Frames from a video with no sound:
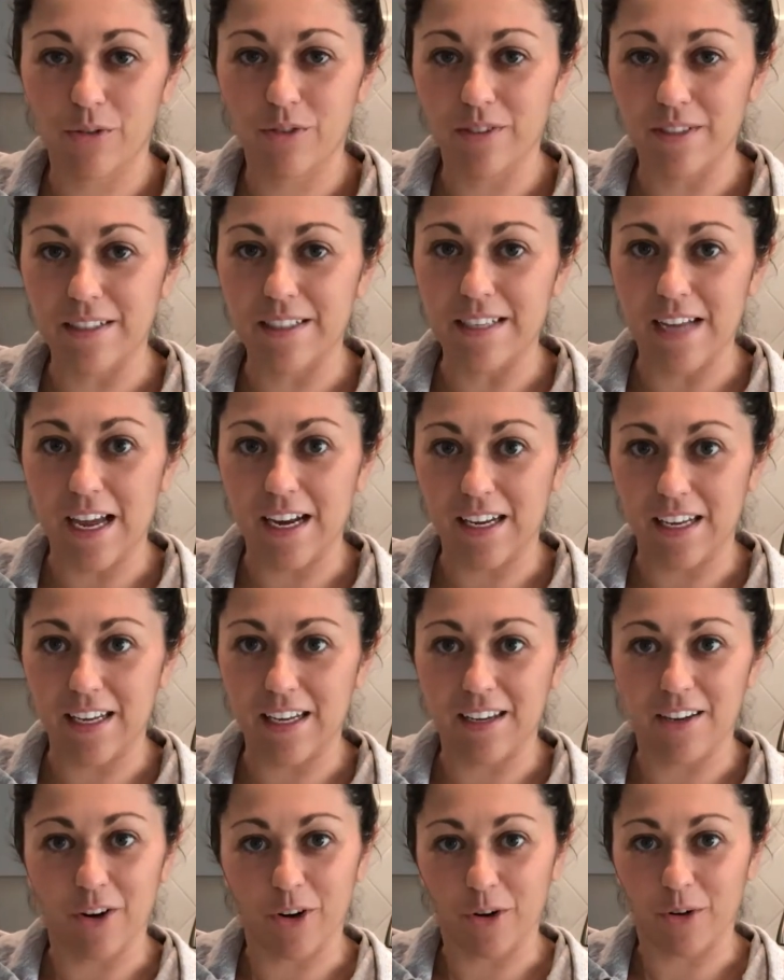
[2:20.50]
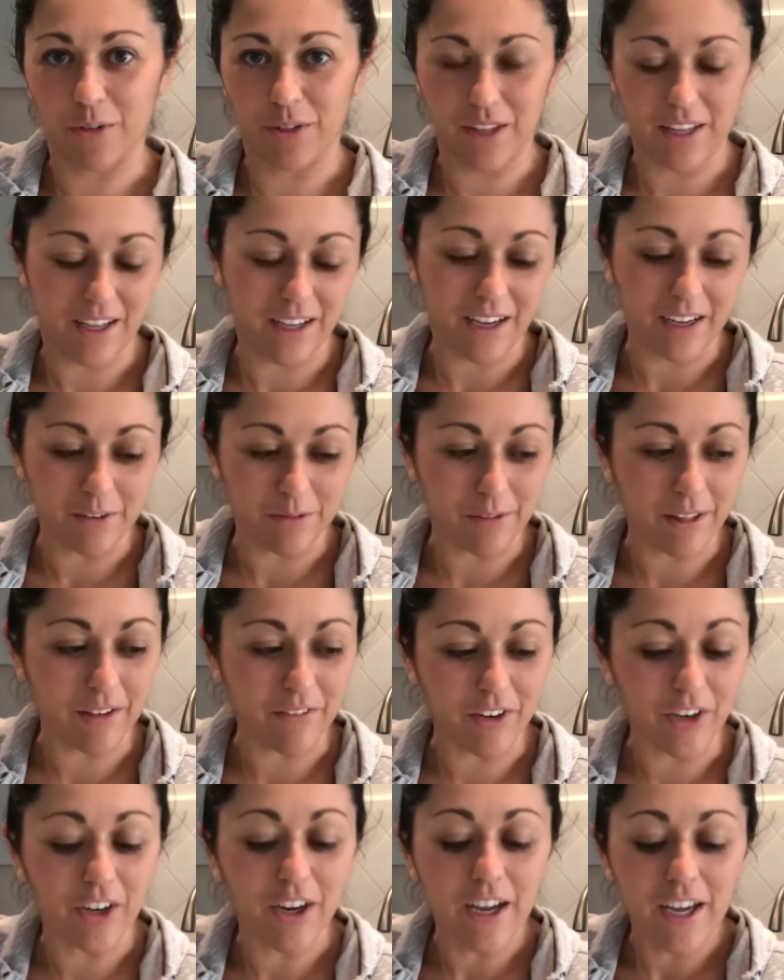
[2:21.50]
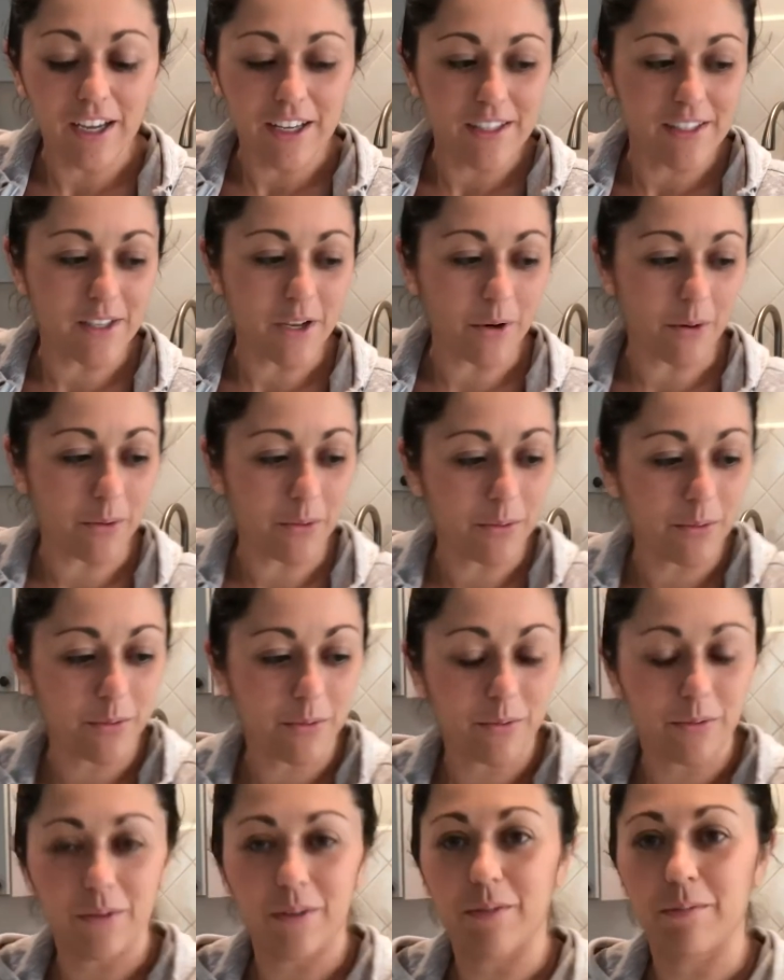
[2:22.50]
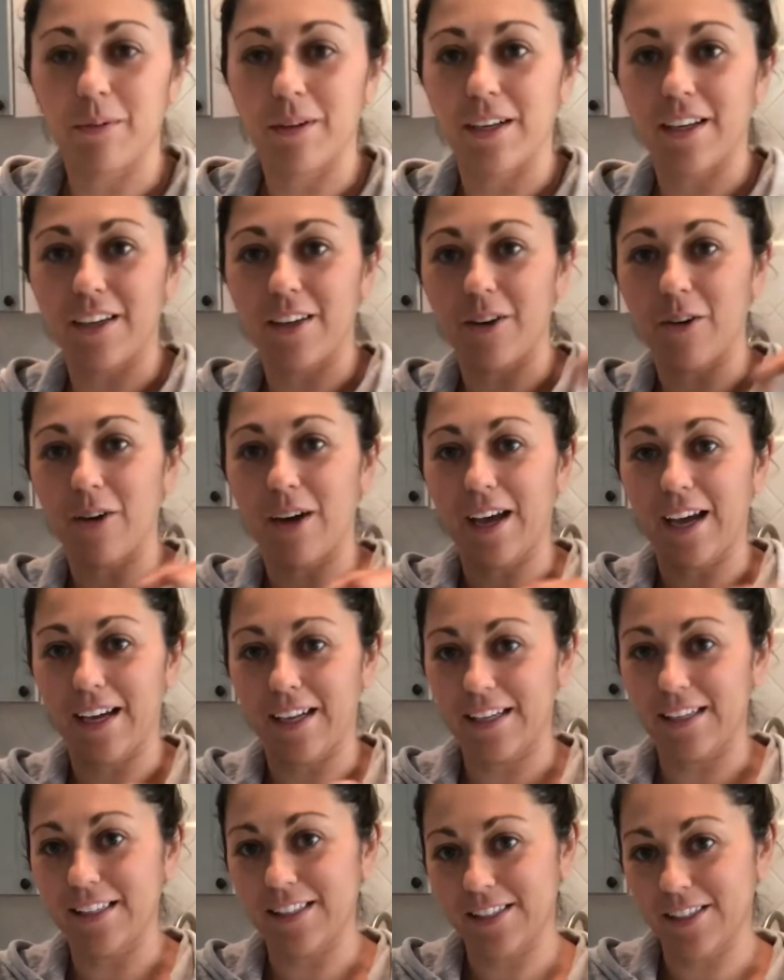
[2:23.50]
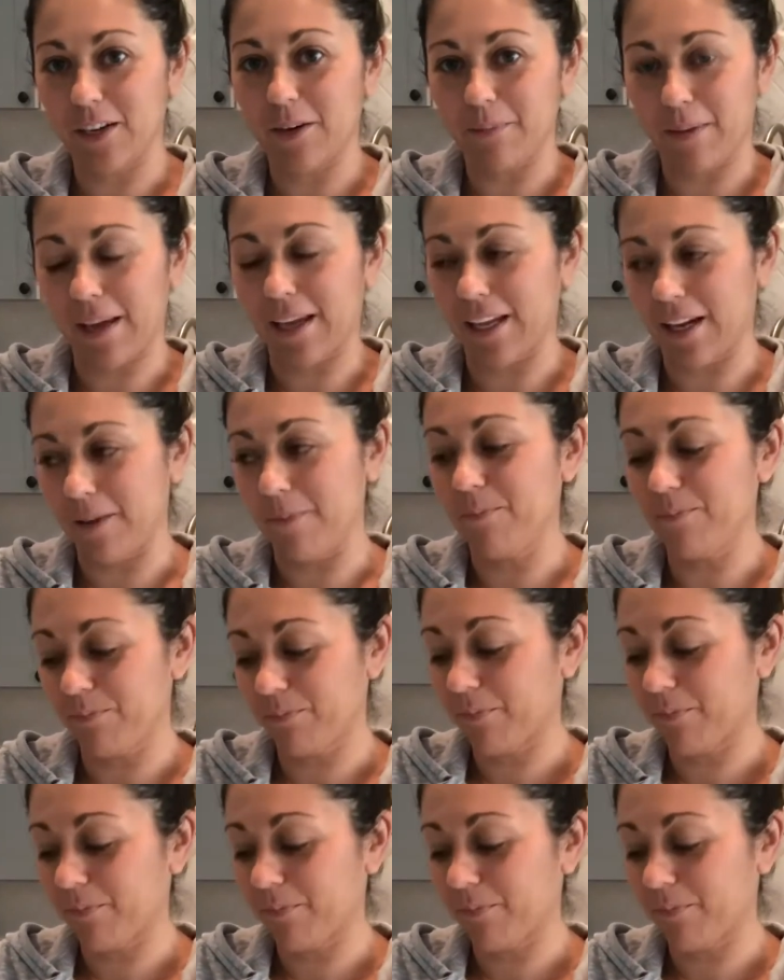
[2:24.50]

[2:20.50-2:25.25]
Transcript: nutty, earthy kind of flavor. So I'm gonna go ahead and start making them.